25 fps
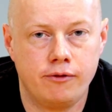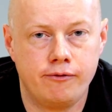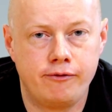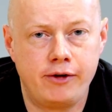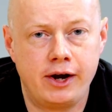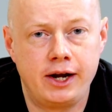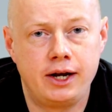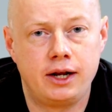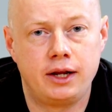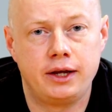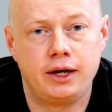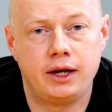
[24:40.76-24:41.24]

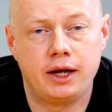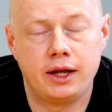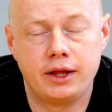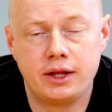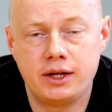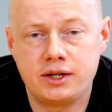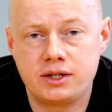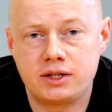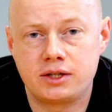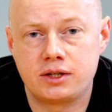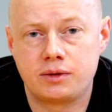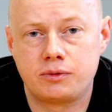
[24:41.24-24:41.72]
Finally, in
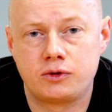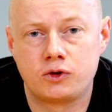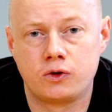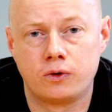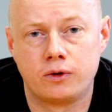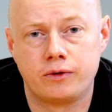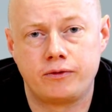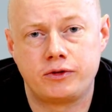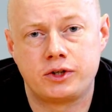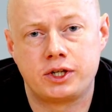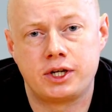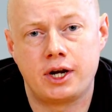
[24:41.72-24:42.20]
this
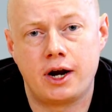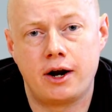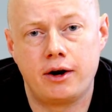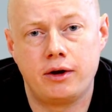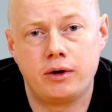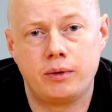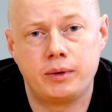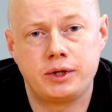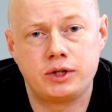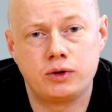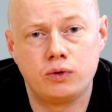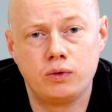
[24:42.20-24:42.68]
sort of
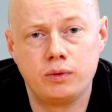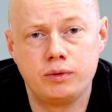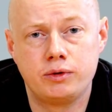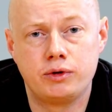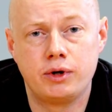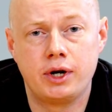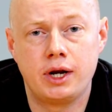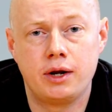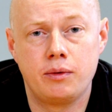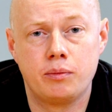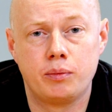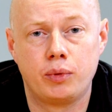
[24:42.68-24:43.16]
scenario, it's always
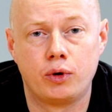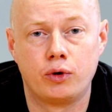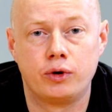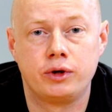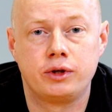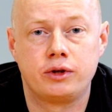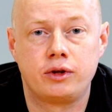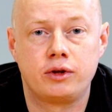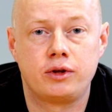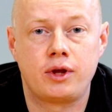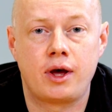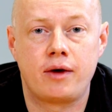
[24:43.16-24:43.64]
really
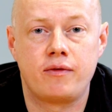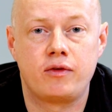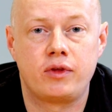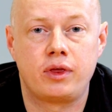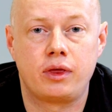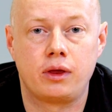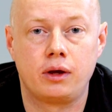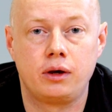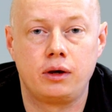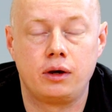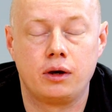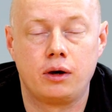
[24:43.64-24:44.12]
important to have a
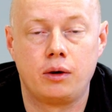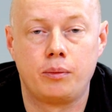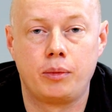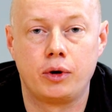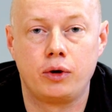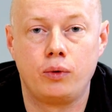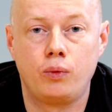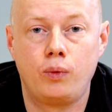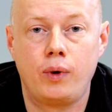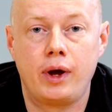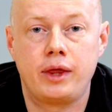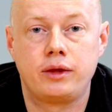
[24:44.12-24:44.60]
think
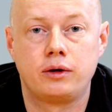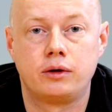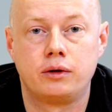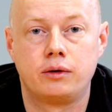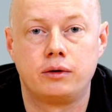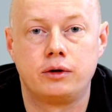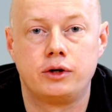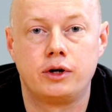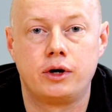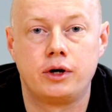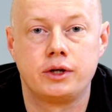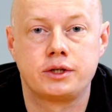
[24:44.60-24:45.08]
about whether
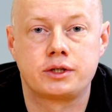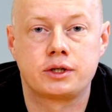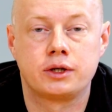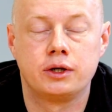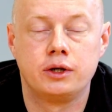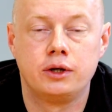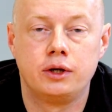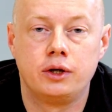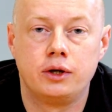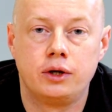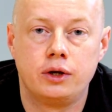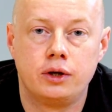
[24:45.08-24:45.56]
or not
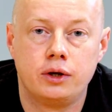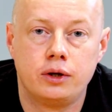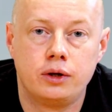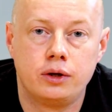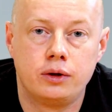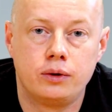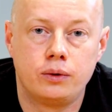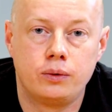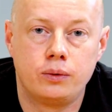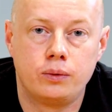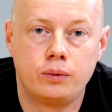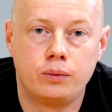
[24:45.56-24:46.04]

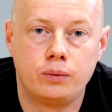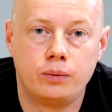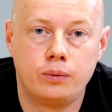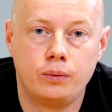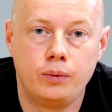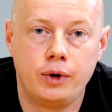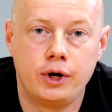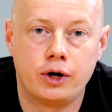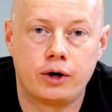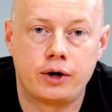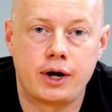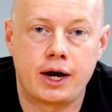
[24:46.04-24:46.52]

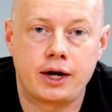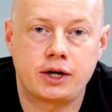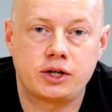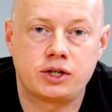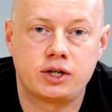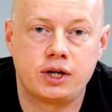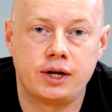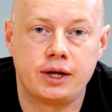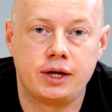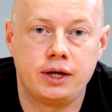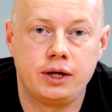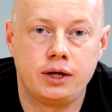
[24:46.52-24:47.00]
we are
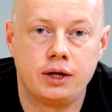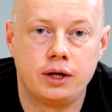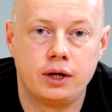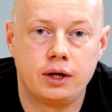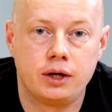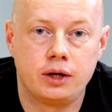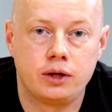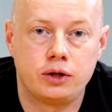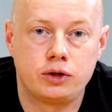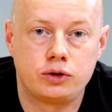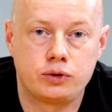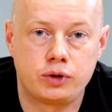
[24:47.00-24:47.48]
actually
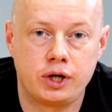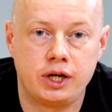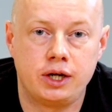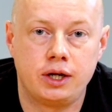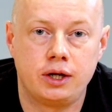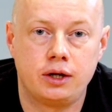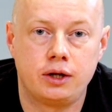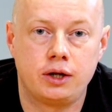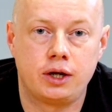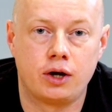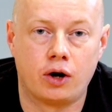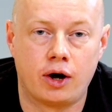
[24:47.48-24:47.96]

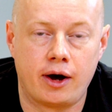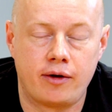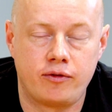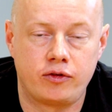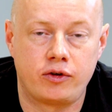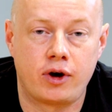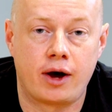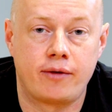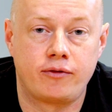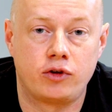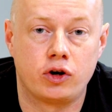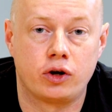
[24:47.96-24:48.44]

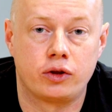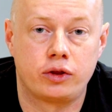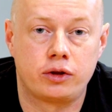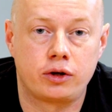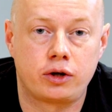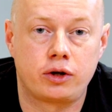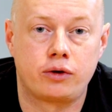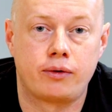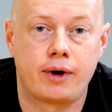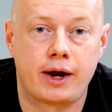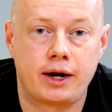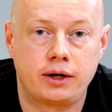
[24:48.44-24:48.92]
have got the
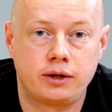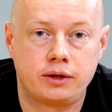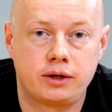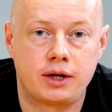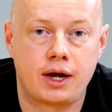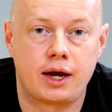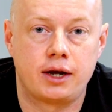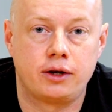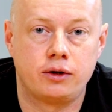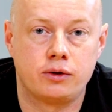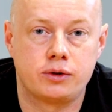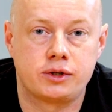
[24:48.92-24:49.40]
correct
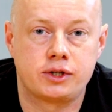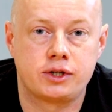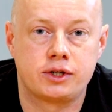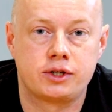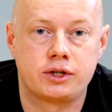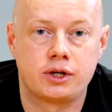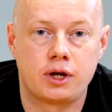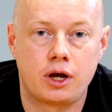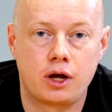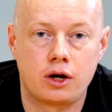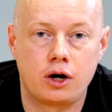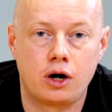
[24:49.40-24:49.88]

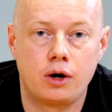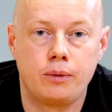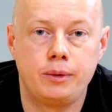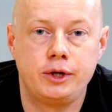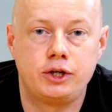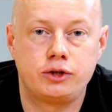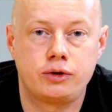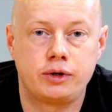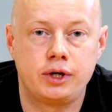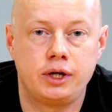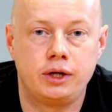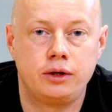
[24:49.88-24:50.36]
diagnosis, and are we
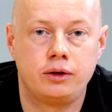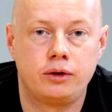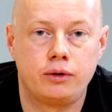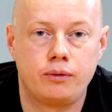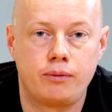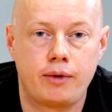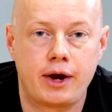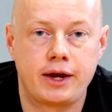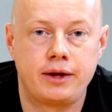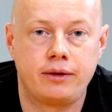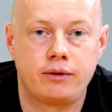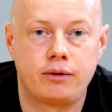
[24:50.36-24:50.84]
treating
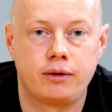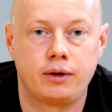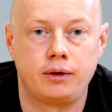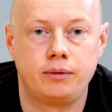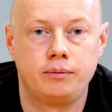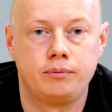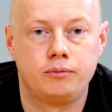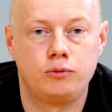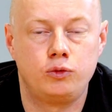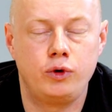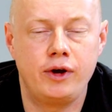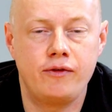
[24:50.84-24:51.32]
the right thing.
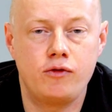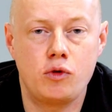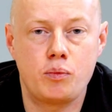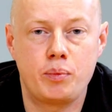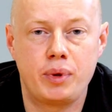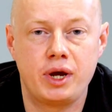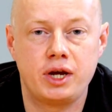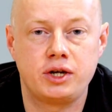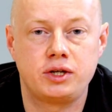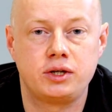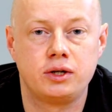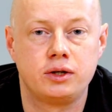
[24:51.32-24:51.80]
We have a
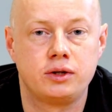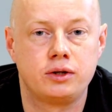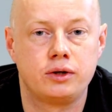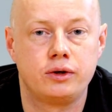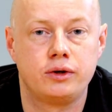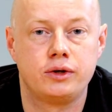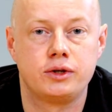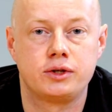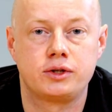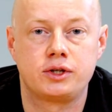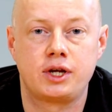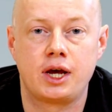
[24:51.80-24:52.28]
patient
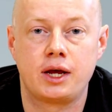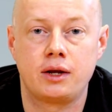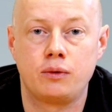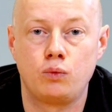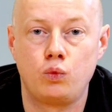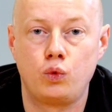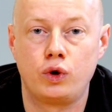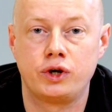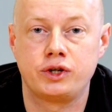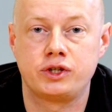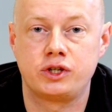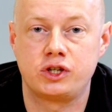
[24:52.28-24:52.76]
who is
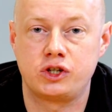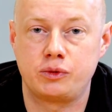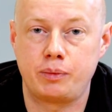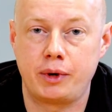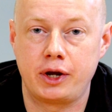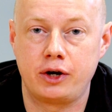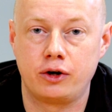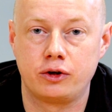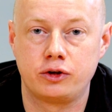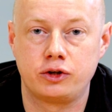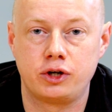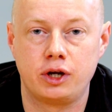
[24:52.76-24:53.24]
getting worse
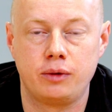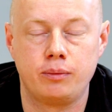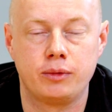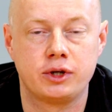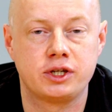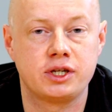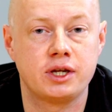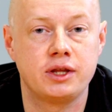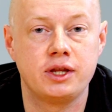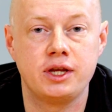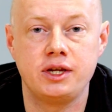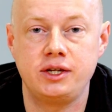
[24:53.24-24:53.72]
despite our
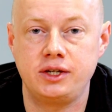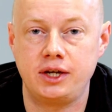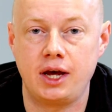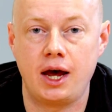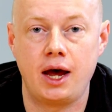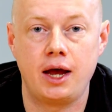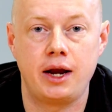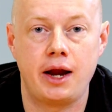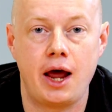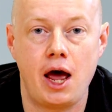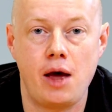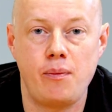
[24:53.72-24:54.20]
treatments, and this
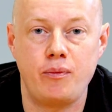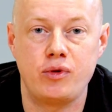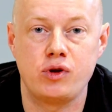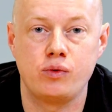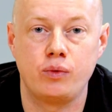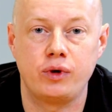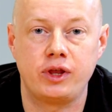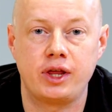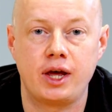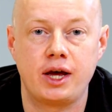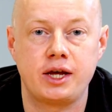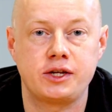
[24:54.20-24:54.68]
can
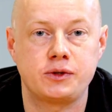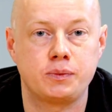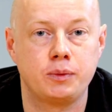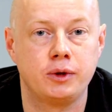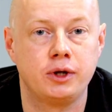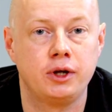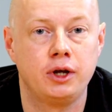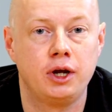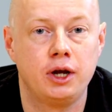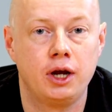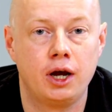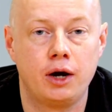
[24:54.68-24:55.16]
happen with
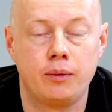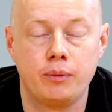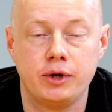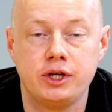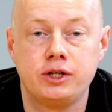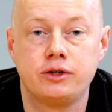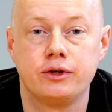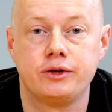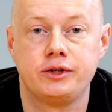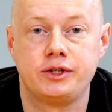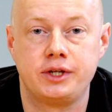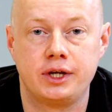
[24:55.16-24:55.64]
asthma, and we
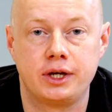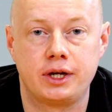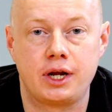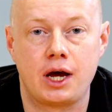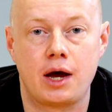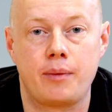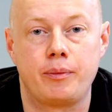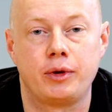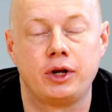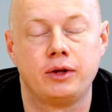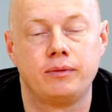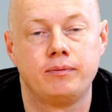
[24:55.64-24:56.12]
do see it
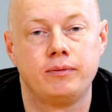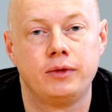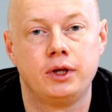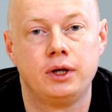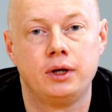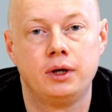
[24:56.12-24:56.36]
happening.